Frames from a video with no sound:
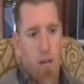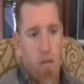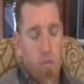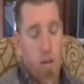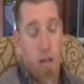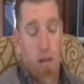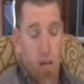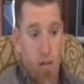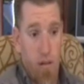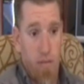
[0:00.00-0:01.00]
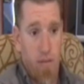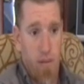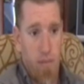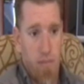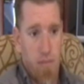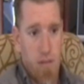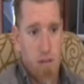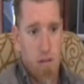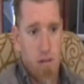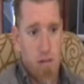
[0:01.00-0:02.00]
It's what I learned from the
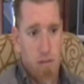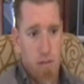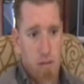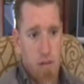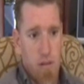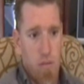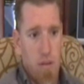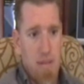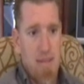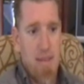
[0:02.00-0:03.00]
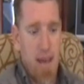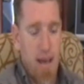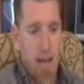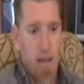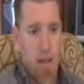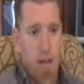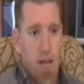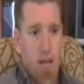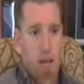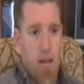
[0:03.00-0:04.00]
Stress University was that,
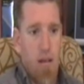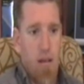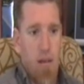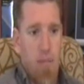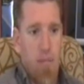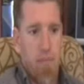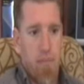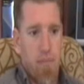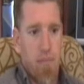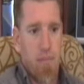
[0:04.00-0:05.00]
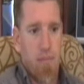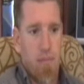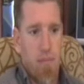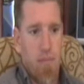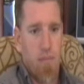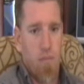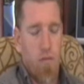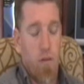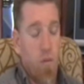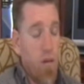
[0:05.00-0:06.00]

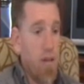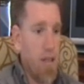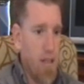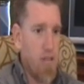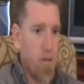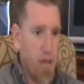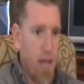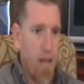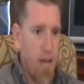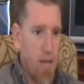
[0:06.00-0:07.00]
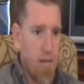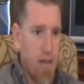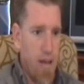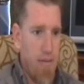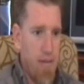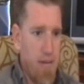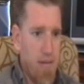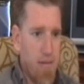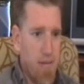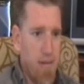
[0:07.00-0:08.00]
for one, it's okay to have,
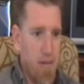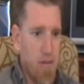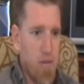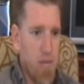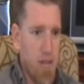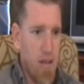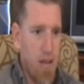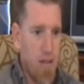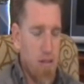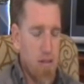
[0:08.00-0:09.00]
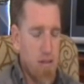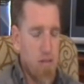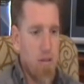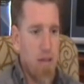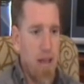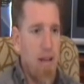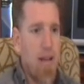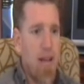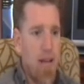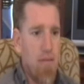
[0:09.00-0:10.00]
to be anxious. It's okay to
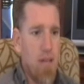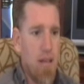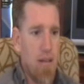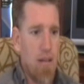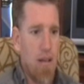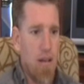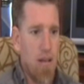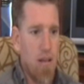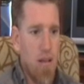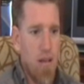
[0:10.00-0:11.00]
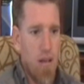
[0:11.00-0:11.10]
have the anxiety.